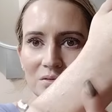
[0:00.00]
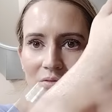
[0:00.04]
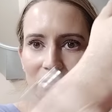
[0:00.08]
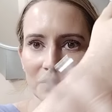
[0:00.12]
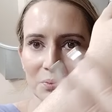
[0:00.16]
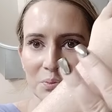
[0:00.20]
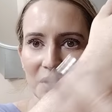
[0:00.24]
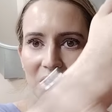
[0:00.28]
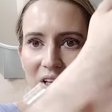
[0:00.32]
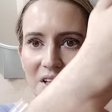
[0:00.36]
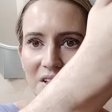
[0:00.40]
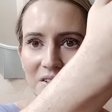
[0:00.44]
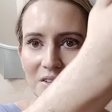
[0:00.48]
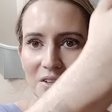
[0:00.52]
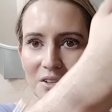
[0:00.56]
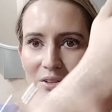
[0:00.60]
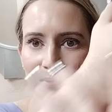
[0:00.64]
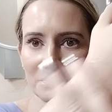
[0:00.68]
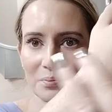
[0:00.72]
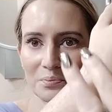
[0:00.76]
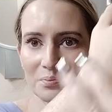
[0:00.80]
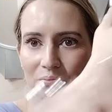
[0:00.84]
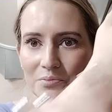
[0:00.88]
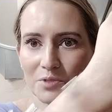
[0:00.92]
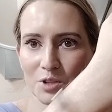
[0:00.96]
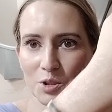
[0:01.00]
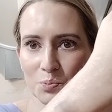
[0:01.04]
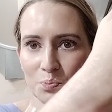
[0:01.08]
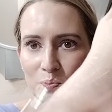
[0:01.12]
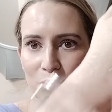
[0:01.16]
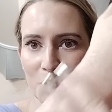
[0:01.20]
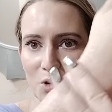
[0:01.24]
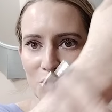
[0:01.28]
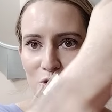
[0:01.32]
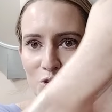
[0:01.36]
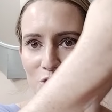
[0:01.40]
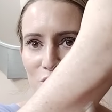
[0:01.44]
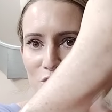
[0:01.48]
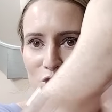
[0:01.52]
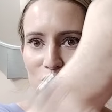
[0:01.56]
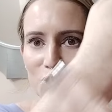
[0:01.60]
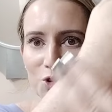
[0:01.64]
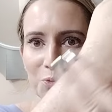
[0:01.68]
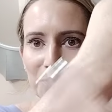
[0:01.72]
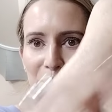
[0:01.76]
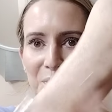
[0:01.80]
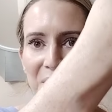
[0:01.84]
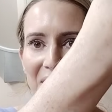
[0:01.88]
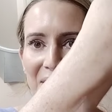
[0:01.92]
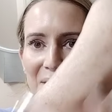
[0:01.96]
It's probably the most
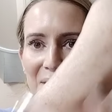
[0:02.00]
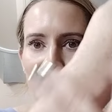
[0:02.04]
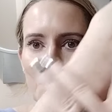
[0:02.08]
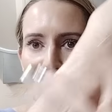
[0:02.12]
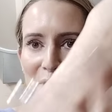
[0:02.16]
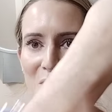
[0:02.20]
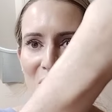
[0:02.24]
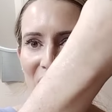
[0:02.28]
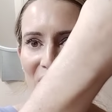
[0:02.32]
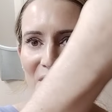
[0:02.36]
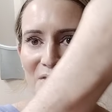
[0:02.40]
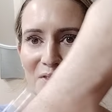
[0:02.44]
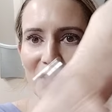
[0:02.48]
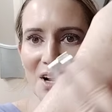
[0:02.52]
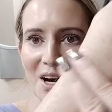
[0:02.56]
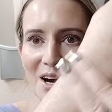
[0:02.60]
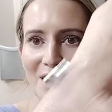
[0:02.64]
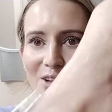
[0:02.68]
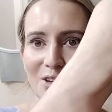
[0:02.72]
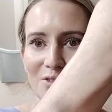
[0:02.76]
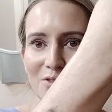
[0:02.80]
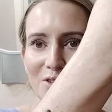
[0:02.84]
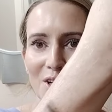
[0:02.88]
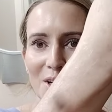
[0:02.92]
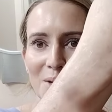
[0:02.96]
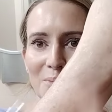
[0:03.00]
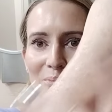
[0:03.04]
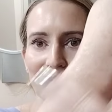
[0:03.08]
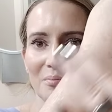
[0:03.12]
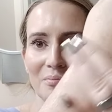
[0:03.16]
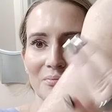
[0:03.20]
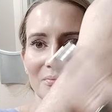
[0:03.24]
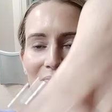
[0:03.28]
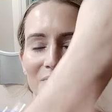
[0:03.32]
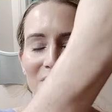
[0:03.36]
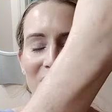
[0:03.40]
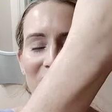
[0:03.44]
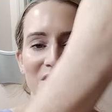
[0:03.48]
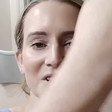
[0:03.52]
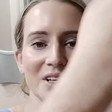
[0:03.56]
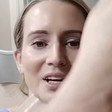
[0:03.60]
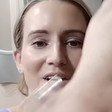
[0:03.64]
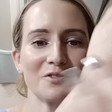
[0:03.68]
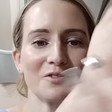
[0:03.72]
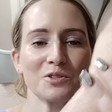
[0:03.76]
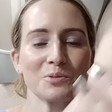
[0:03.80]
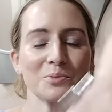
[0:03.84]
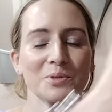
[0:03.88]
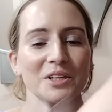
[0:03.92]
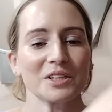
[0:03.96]
spreadable one of all of them, aside
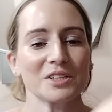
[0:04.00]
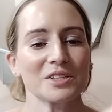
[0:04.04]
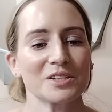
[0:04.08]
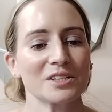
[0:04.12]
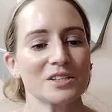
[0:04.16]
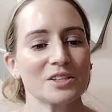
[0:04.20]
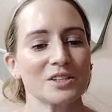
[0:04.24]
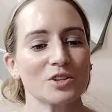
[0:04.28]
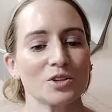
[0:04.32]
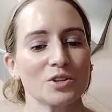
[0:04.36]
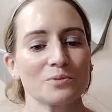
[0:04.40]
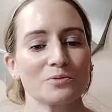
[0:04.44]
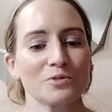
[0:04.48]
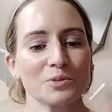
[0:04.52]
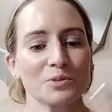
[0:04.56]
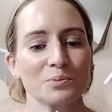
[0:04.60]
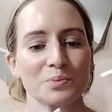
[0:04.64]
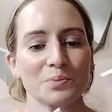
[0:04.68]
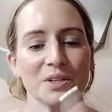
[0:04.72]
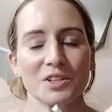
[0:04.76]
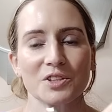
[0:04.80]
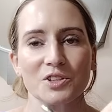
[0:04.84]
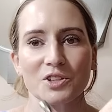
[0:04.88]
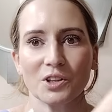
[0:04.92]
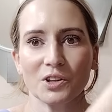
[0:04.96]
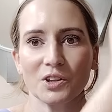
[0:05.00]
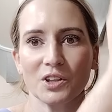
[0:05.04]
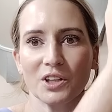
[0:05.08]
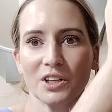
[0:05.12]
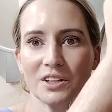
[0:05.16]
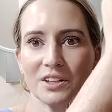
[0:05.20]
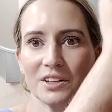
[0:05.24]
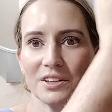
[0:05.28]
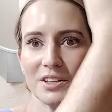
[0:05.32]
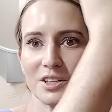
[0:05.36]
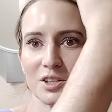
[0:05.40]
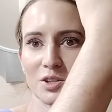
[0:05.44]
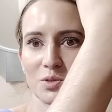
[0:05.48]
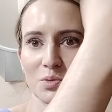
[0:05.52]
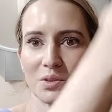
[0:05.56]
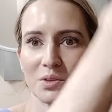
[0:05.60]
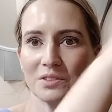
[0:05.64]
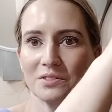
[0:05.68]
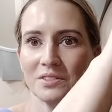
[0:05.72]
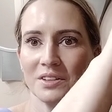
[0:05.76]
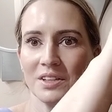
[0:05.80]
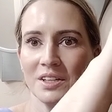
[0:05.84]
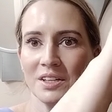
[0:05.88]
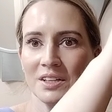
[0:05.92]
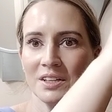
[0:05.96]
from the serum from Peach and Lily. This
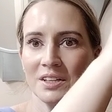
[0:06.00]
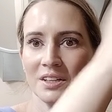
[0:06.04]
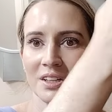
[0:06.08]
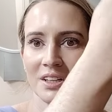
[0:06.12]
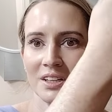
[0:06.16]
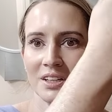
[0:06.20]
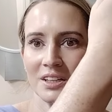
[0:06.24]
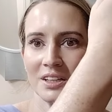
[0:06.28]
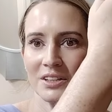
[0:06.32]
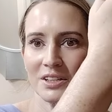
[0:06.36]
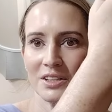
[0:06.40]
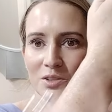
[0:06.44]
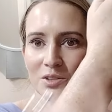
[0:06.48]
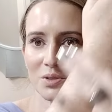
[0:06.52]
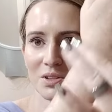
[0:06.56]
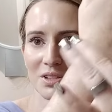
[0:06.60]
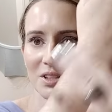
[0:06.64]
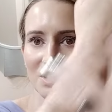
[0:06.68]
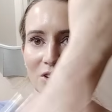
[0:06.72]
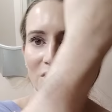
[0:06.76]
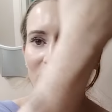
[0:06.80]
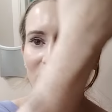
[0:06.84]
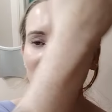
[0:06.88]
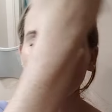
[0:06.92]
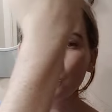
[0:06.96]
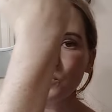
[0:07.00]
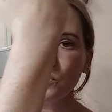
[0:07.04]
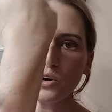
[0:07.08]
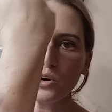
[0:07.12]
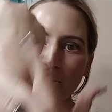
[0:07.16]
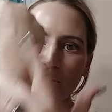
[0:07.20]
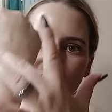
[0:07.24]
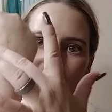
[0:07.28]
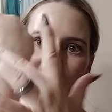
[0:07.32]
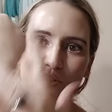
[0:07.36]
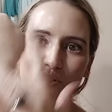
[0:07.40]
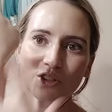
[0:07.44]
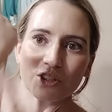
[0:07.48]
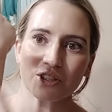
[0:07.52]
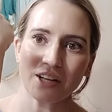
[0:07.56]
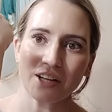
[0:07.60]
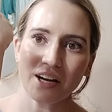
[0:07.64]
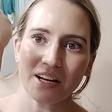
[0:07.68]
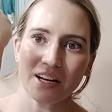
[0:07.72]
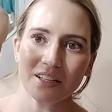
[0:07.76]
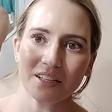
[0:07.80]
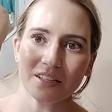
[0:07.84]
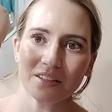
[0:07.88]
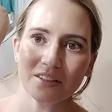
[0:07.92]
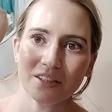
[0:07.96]
one, this one's a little more
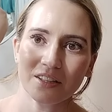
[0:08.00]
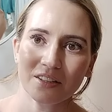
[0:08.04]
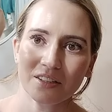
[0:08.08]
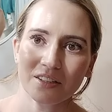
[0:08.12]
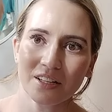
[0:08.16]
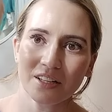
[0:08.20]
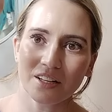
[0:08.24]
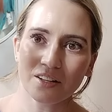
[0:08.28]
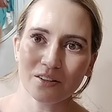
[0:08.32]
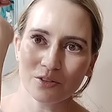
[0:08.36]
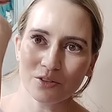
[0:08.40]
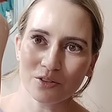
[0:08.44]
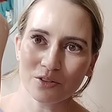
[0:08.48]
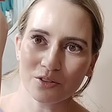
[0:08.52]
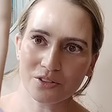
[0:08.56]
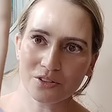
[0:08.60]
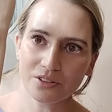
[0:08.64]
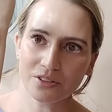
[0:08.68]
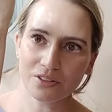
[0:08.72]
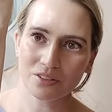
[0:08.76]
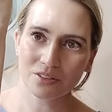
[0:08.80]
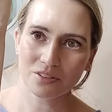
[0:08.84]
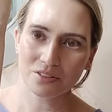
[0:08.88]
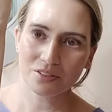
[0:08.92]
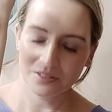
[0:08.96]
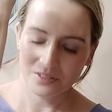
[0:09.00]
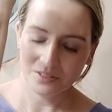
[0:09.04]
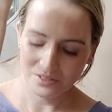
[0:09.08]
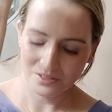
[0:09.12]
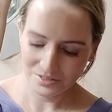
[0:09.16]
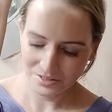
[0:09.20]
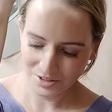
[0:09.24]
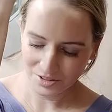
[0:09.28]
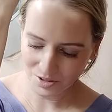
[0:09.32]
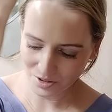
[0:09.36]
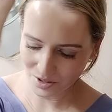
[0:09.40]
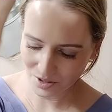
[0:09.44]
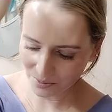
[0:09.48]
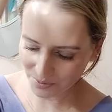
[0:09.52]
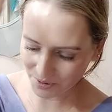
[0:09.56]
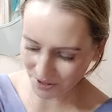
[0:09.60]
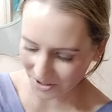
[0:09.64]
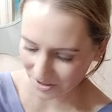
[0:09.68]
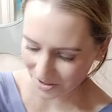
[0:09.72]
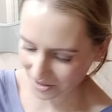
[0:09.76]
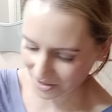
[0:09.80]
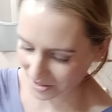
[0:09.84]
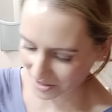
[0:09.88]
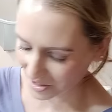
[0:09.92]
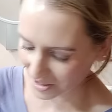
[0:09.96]
shiny than the others. So let me
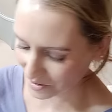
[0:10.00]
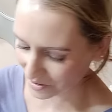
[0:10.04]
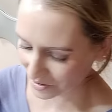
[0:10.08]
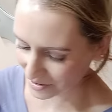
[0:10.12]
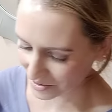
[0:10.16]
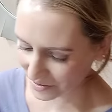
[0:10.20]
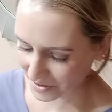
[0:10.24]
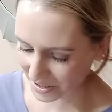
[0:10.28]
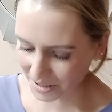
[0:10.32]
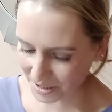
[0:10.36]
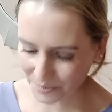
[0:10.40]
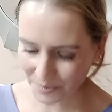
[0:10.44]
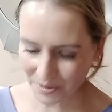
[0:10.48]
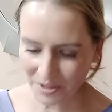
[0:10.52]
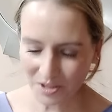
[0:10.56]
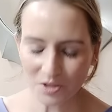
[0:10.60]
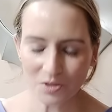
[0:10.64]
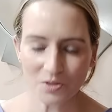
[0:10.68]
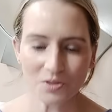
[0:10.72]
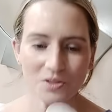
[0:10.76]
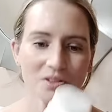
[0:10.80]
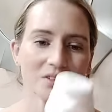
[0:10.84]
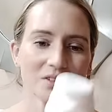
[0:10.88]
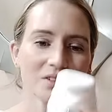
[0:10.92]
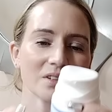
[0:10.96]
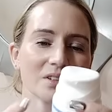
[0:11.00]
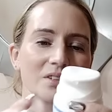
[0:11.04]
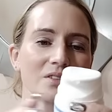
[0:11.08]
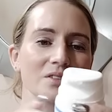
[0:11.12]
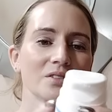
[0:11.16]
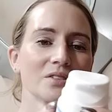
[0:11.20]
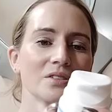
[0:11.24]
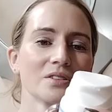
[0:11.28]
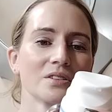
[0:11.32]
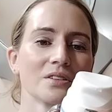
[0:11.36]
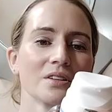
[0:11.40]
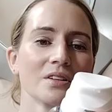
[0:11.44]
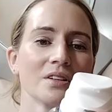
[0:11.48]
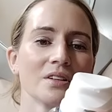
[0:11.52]
see. How do they recommend using this?